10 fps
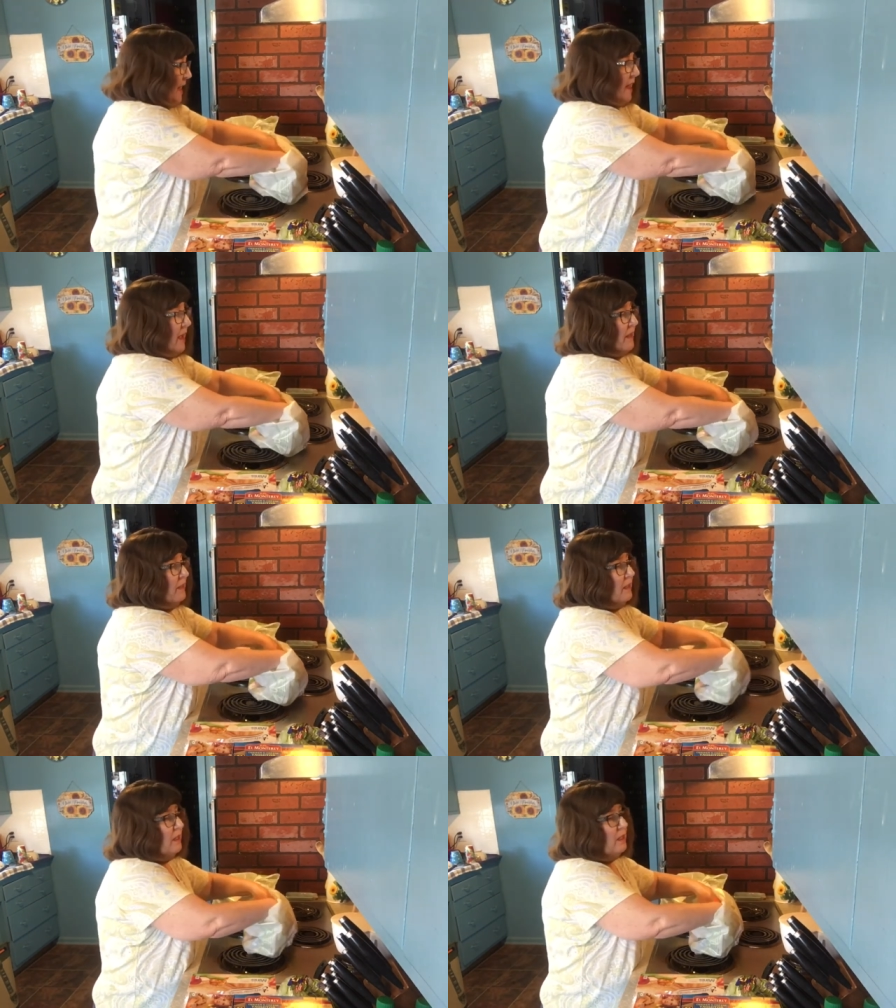
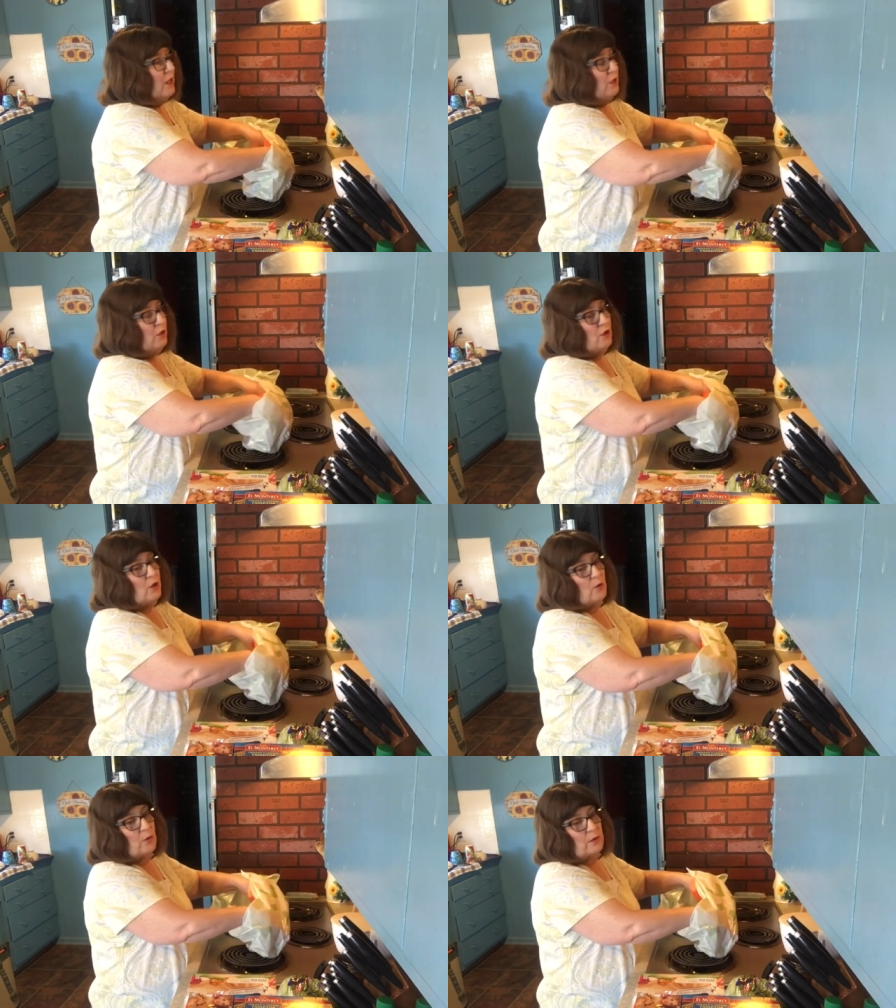And then you
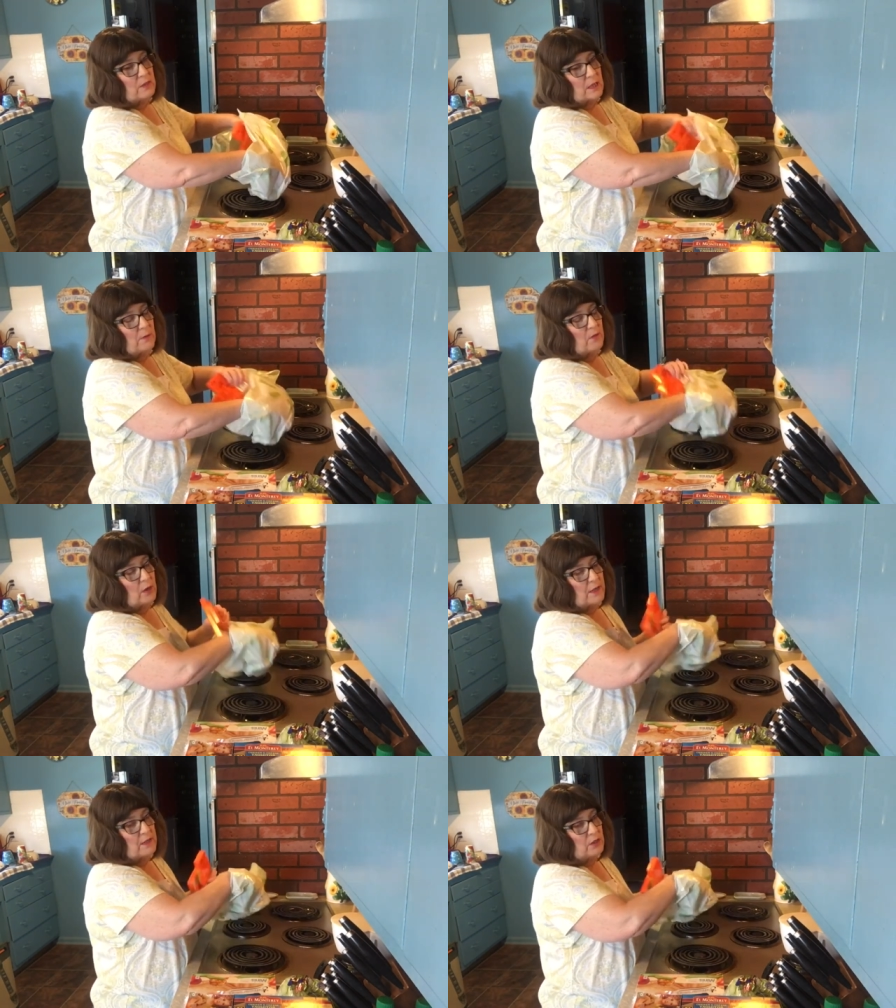know, some of you
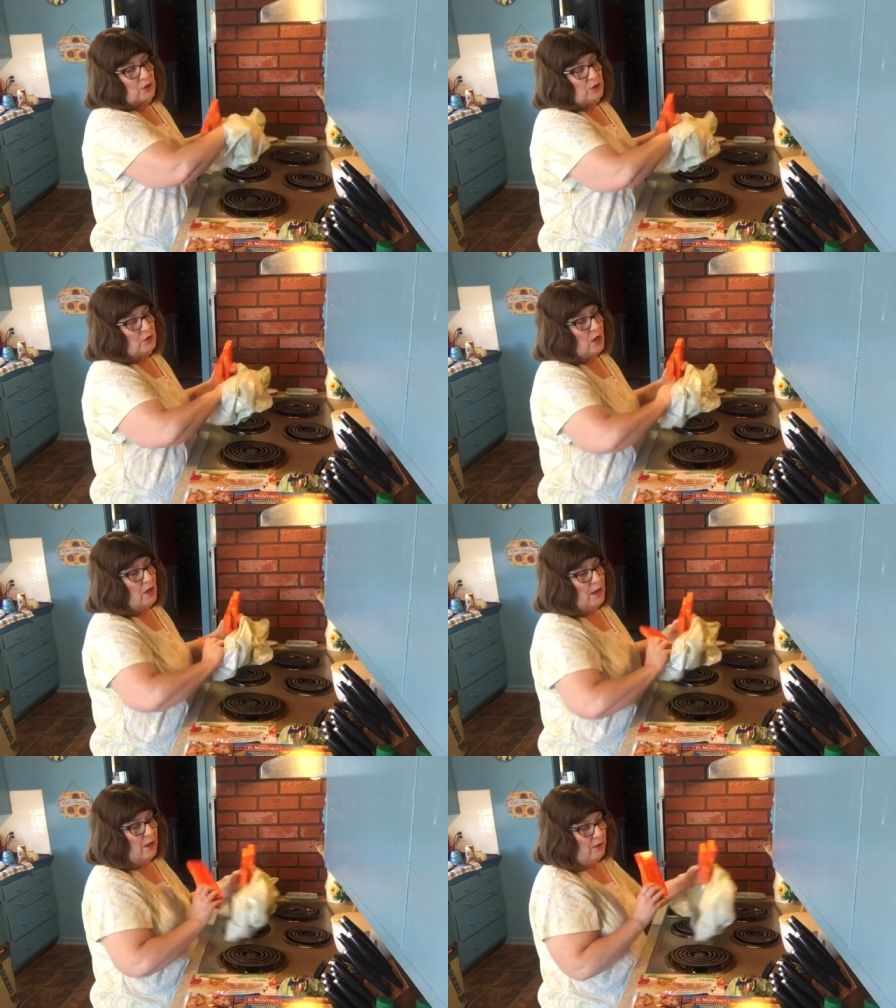guys
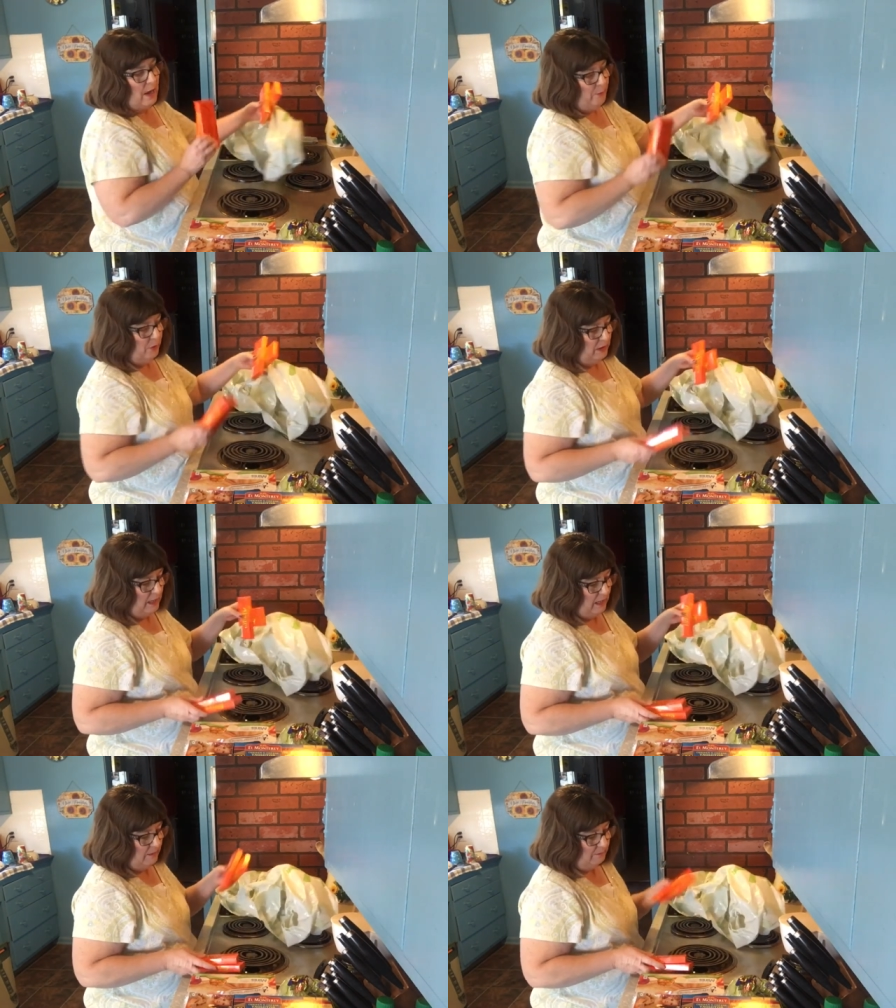saw how I put
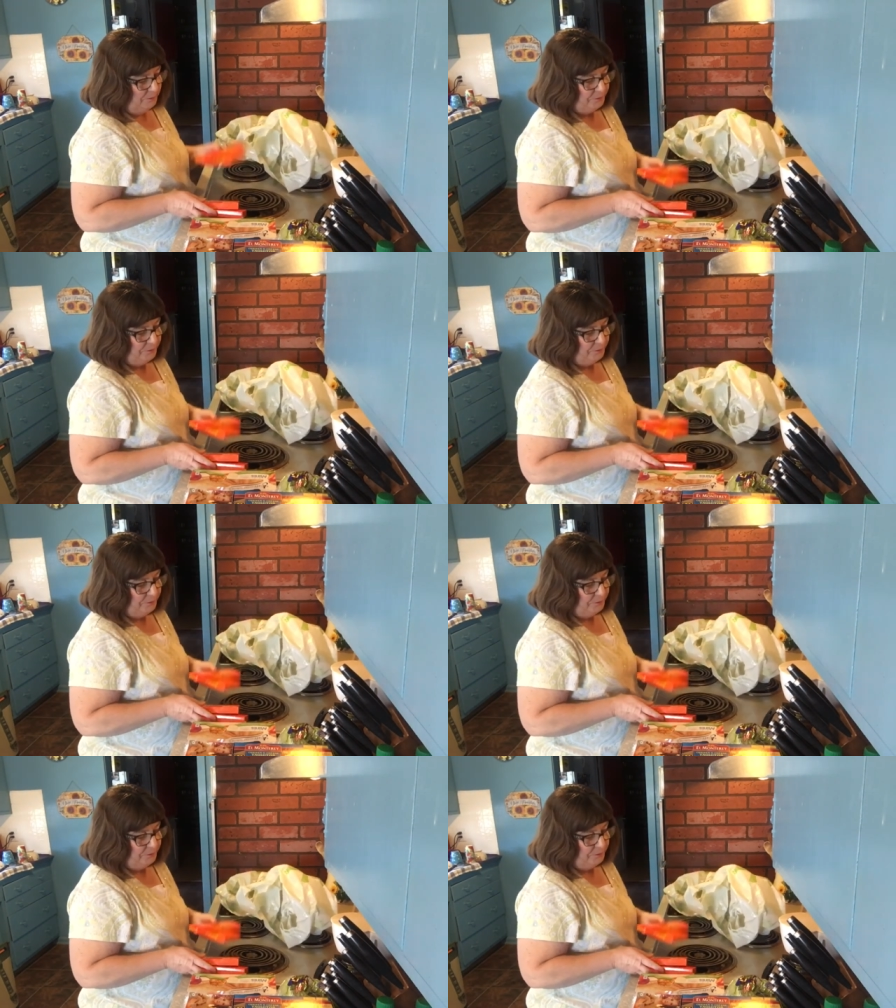the